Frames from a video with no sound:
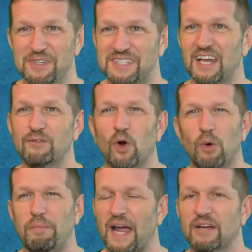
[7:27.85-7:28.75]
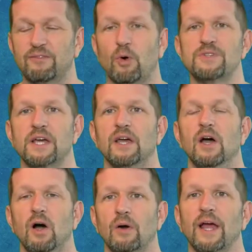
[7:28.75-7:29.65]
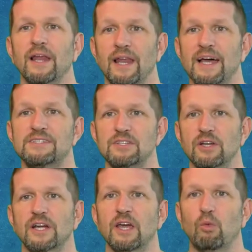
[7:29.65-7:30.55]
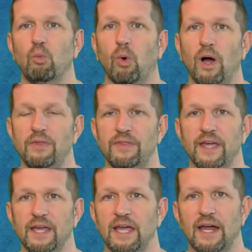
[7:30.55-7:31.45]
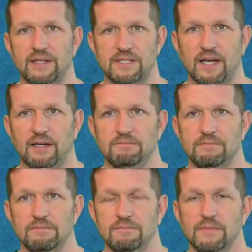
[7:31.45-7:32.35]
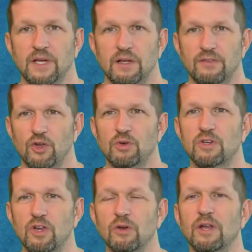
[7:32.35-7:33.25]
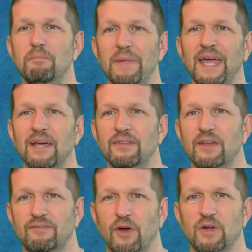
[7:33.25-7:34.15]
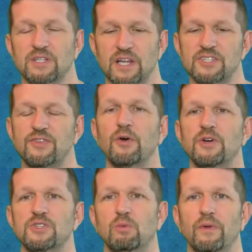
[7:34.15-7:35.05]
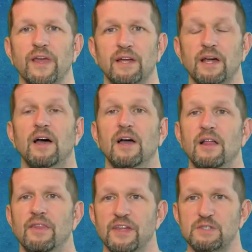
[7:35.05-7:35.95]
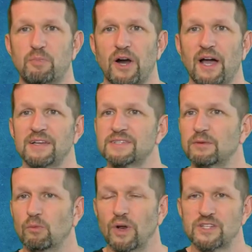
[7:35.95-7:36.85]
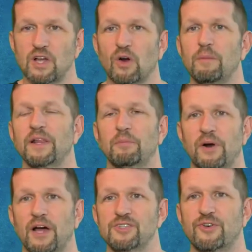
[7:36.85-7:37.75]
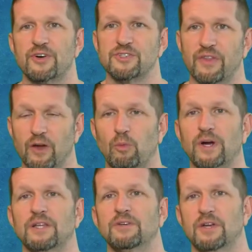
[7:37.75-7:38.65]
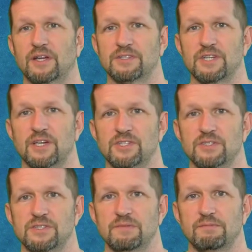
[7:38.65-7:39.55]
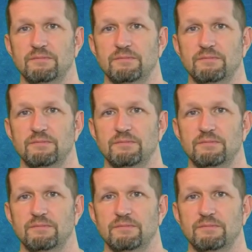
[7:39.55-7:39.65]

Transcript: Instead of going back and forth, say, okay, let's look at one thing at a time. You demand their focus. Let's focus on one thing at a time. This price, well, let's talk about the price first, then we'll get to the concessions.